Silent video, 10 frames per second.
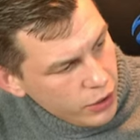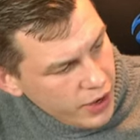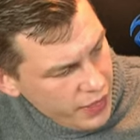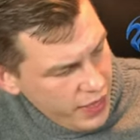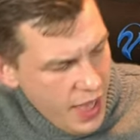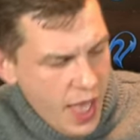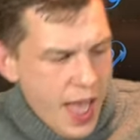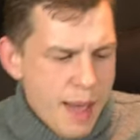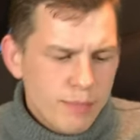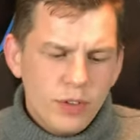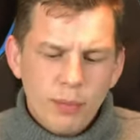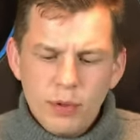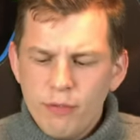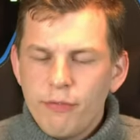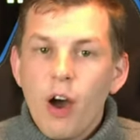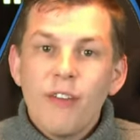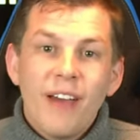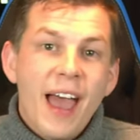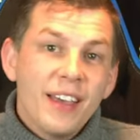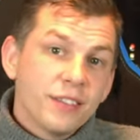a look at their
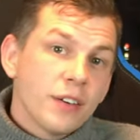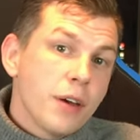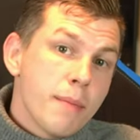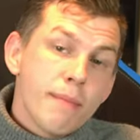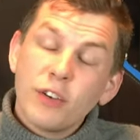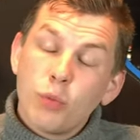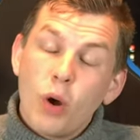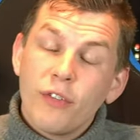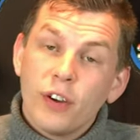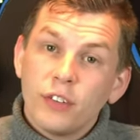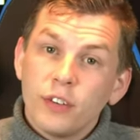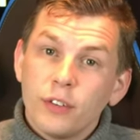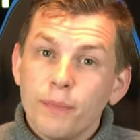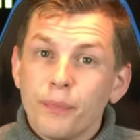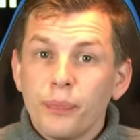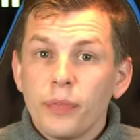MW5S mesh Wi-Fi system.